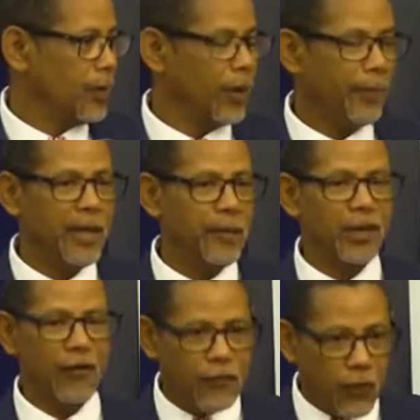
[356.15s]
where
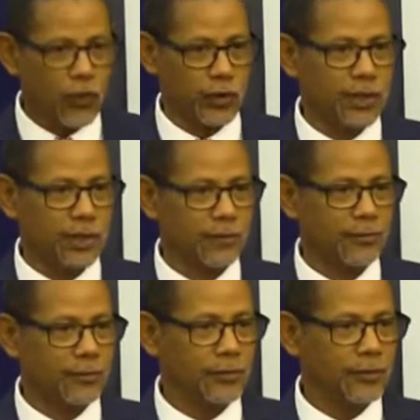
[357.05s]
people are forced
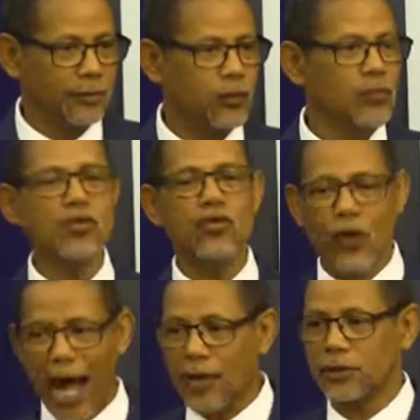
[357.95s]
to
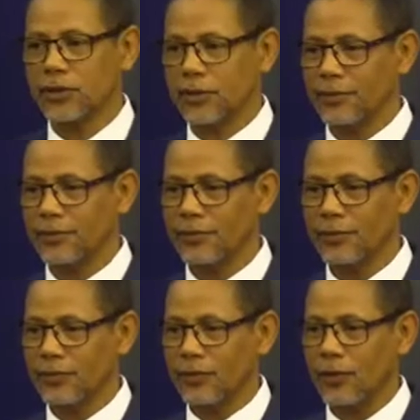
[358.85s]
move out
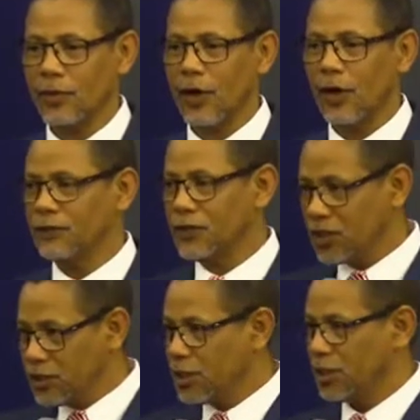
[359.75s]
of
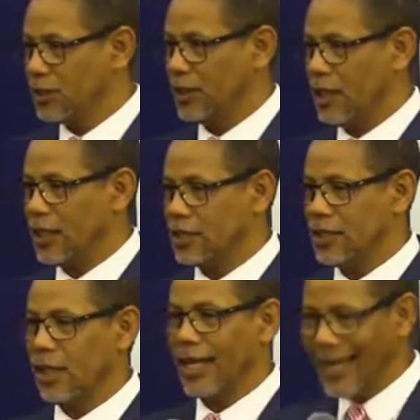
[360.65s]
traditional areas
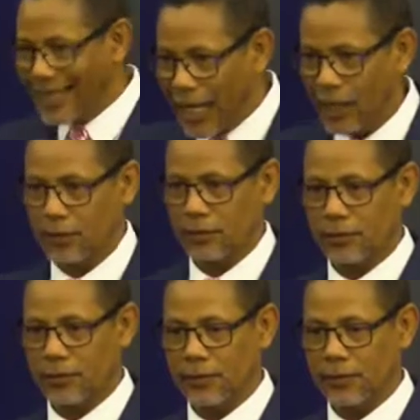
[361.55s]
again.